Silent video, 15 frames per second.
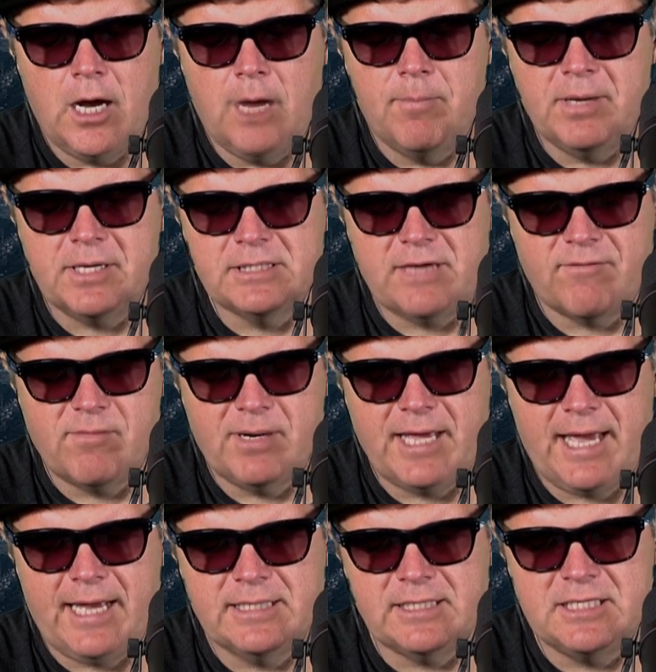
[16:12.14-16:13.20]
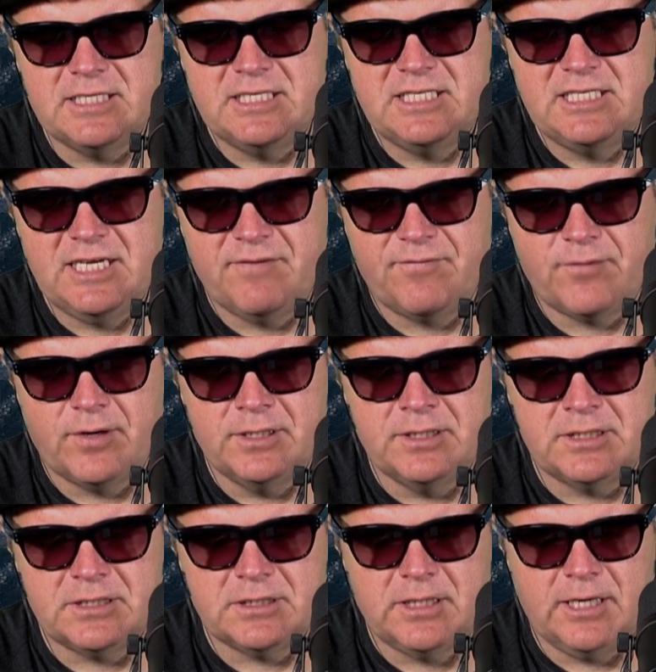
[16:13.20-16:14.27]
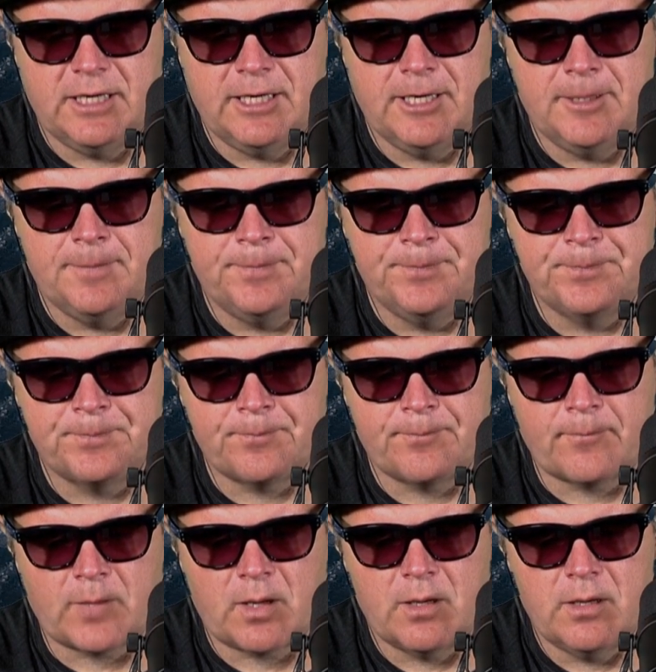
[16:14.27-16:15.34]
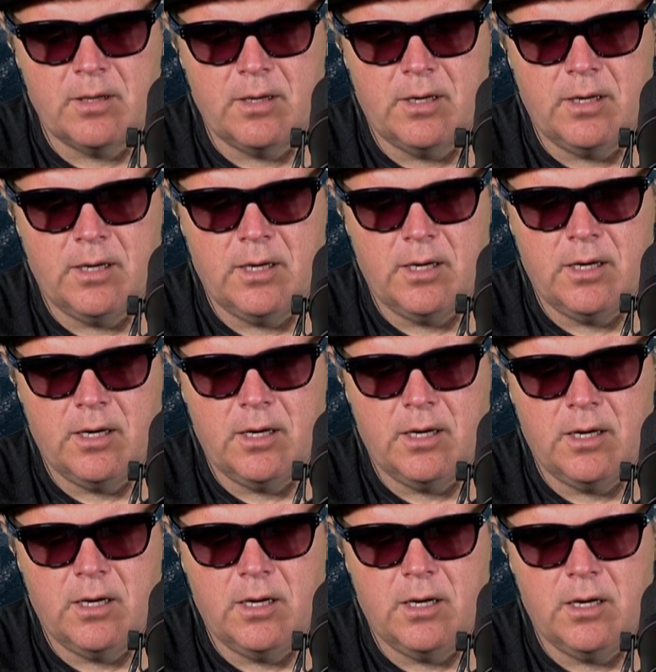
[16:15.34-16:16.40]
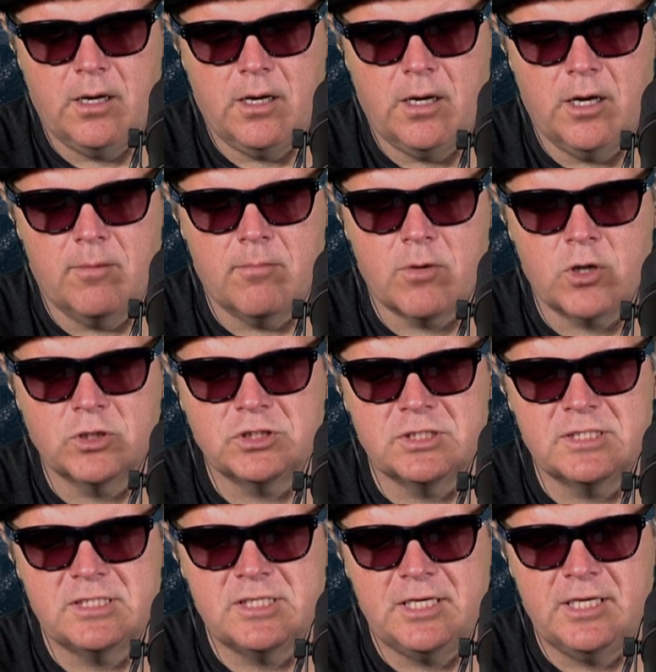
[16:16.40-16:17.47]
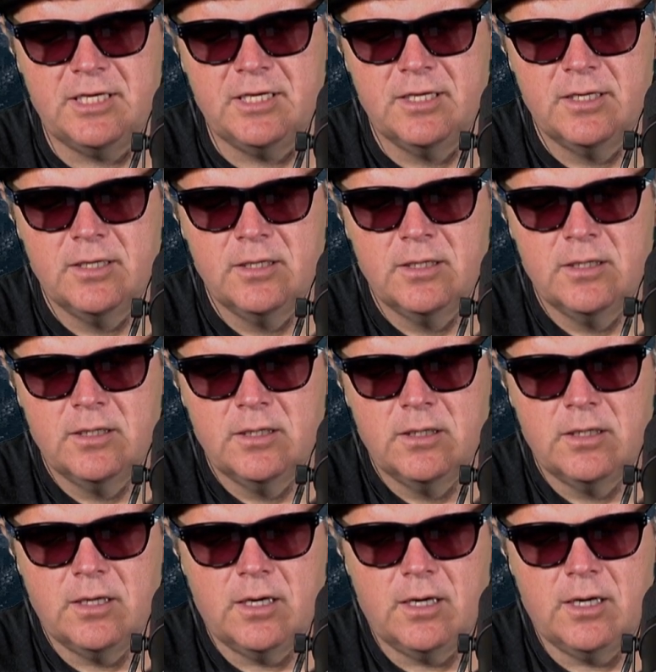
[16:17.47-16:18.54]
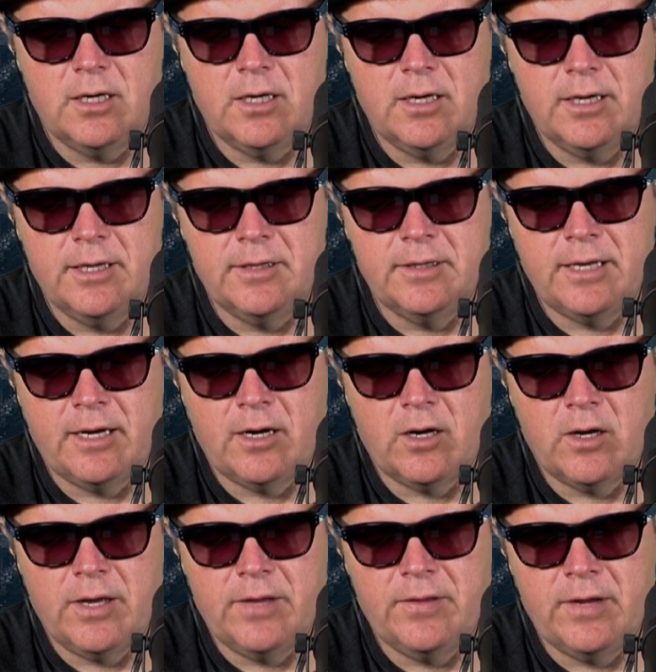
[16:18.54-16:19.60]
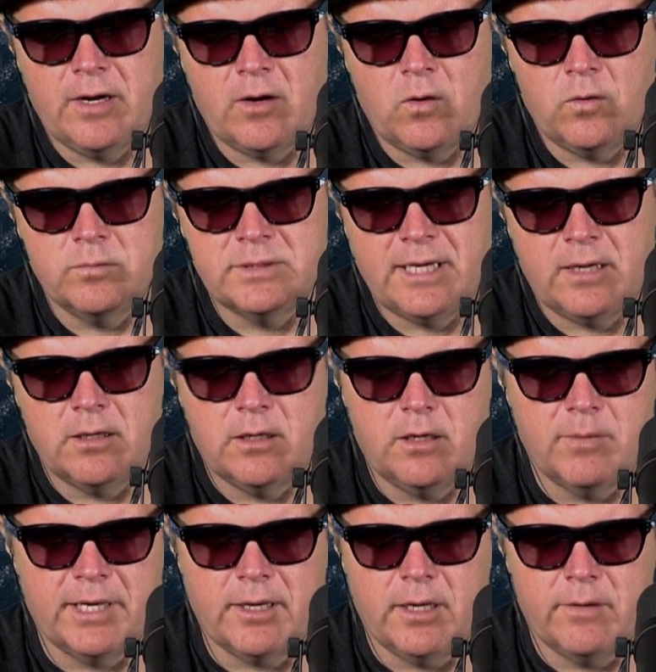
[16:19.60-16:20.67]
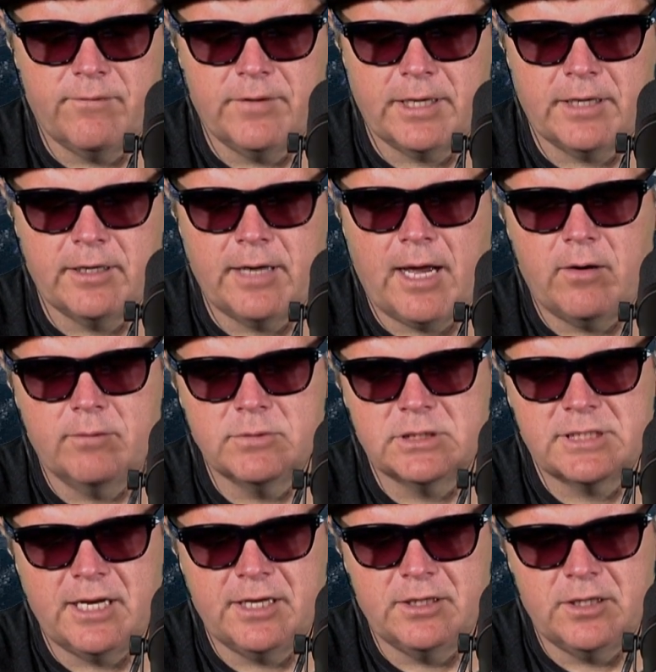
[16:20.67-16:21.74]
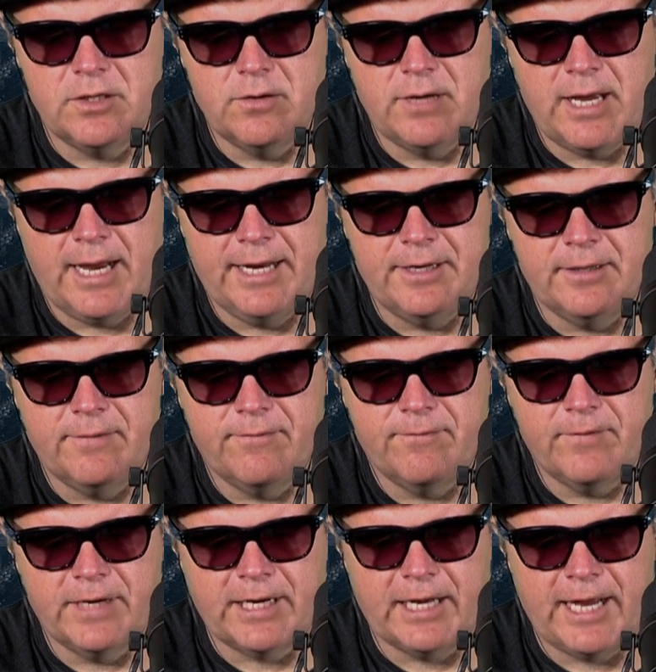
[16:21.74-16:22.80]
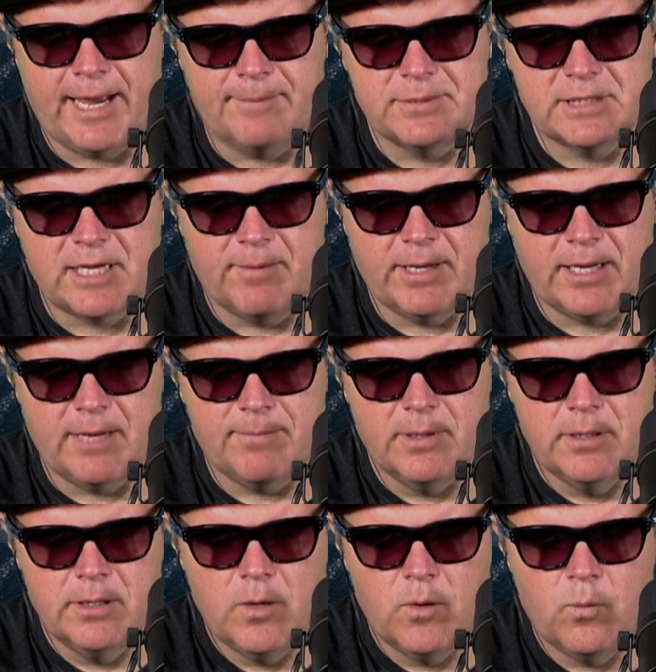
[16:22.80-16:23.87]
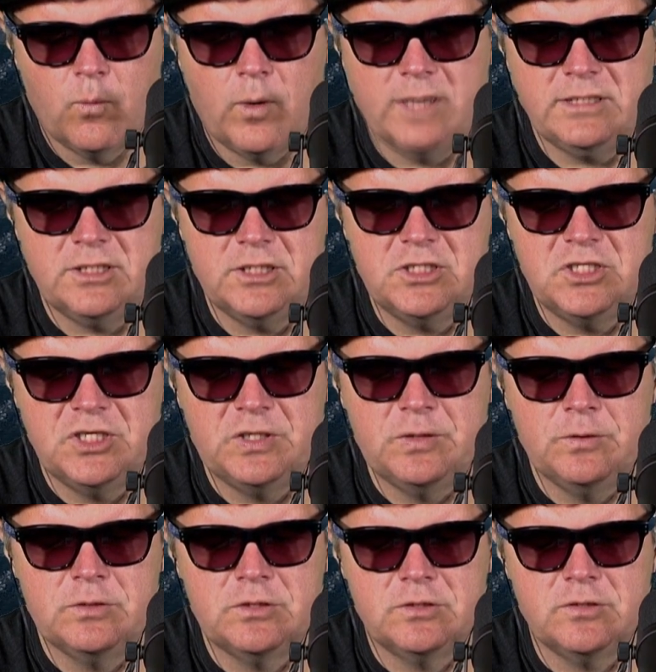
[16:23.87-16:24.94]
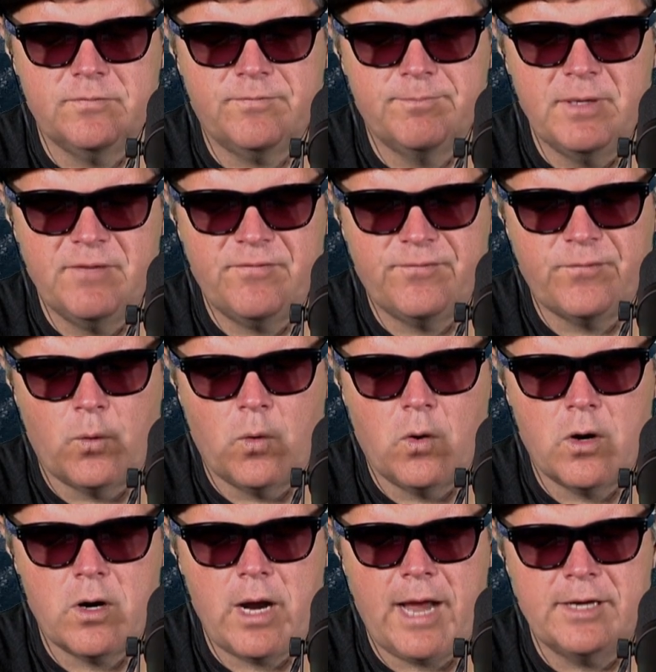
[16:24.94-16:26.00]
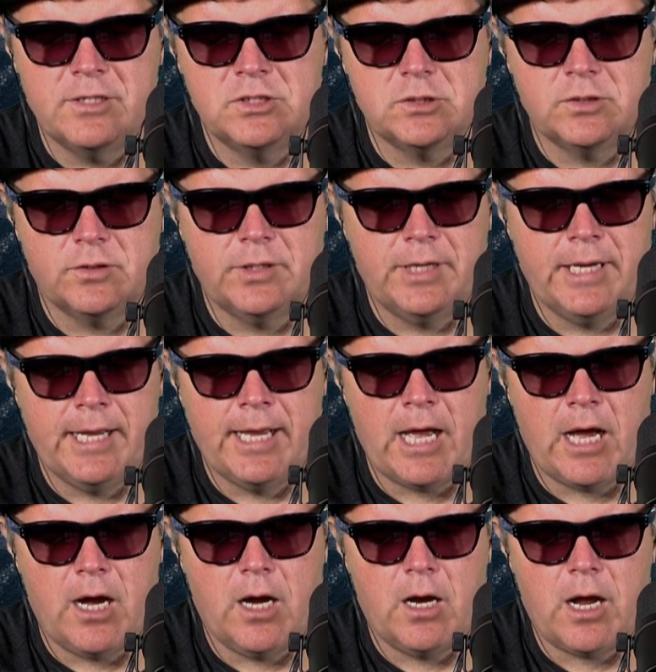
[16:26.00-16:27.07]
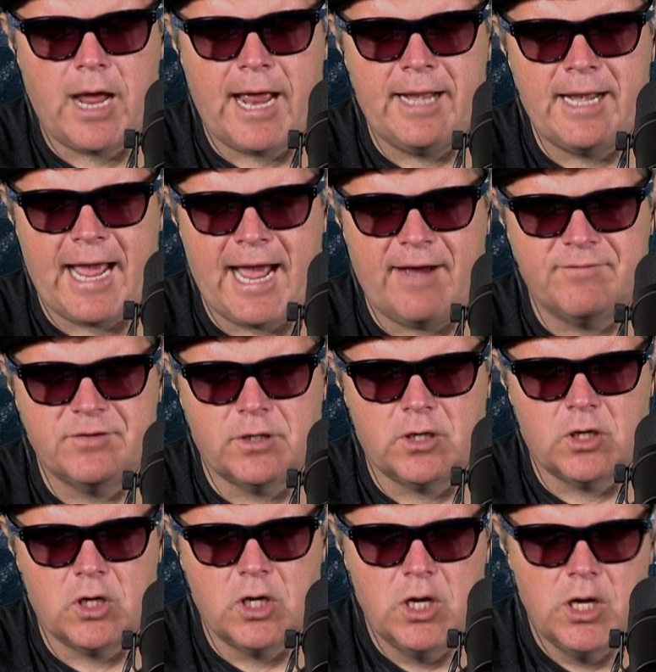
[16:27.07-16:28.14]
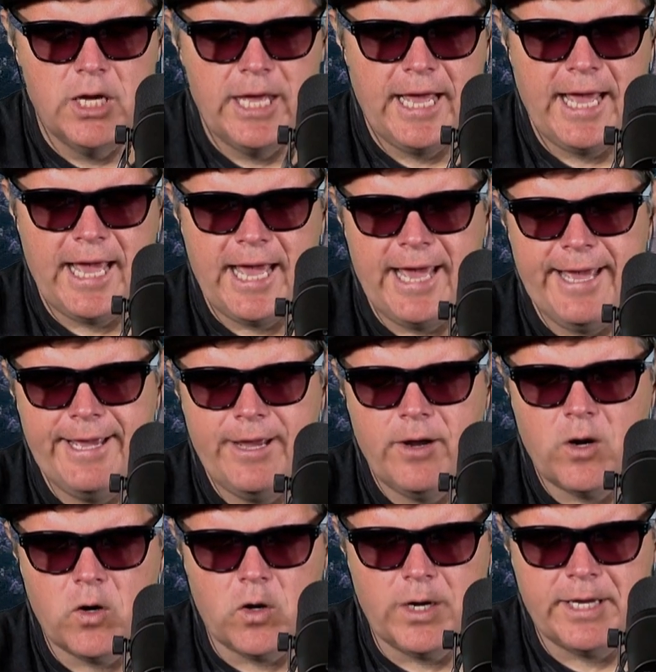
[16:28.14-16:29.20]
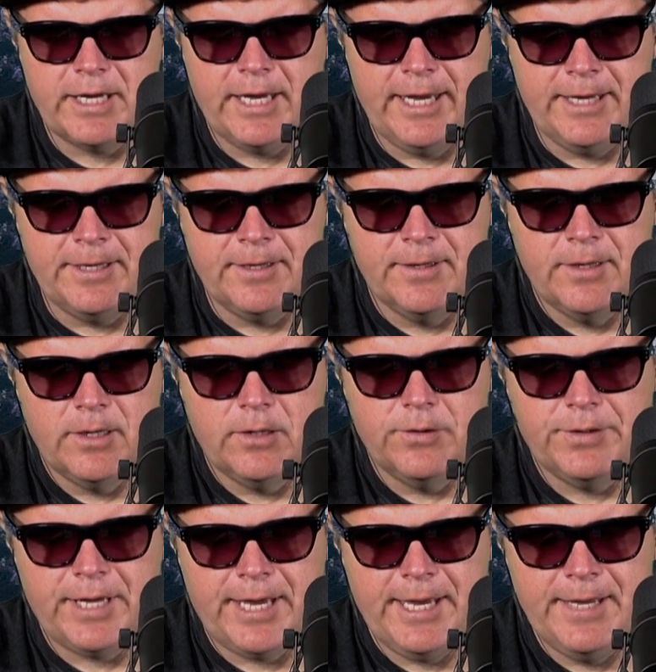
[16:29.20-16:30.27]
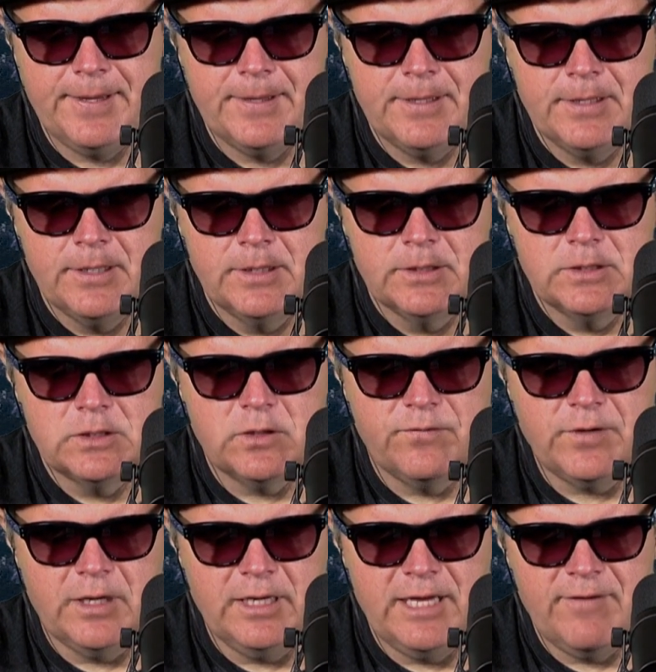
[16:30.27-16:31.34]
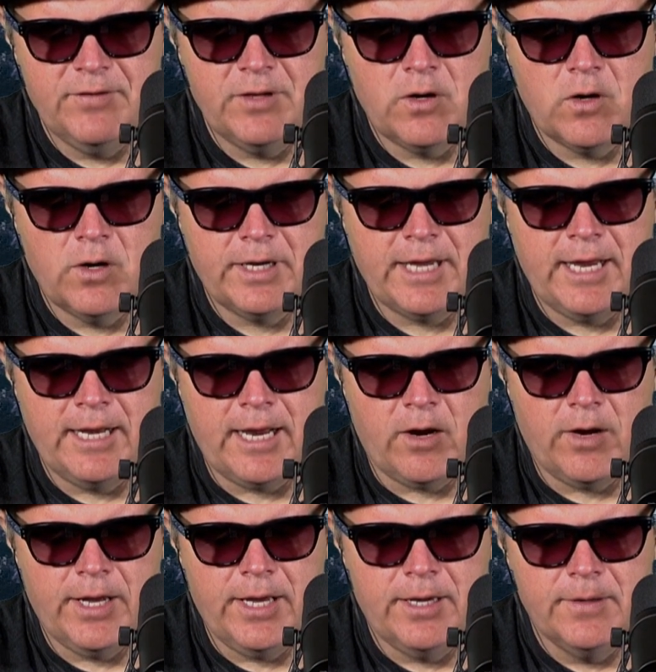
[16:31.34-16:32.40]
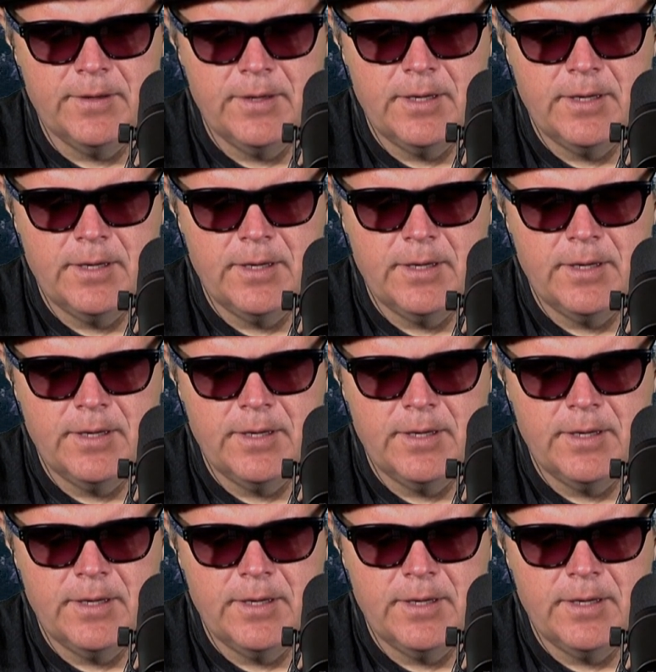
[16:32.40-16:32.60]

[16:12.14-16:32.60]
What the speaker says: because everybody has a different emergency in their hometown. Oh my God! Fucking now I'm just getting the United fucking apps coming up. What to do before and during and after a hurricane? Okay, so if you live in the hurricane area,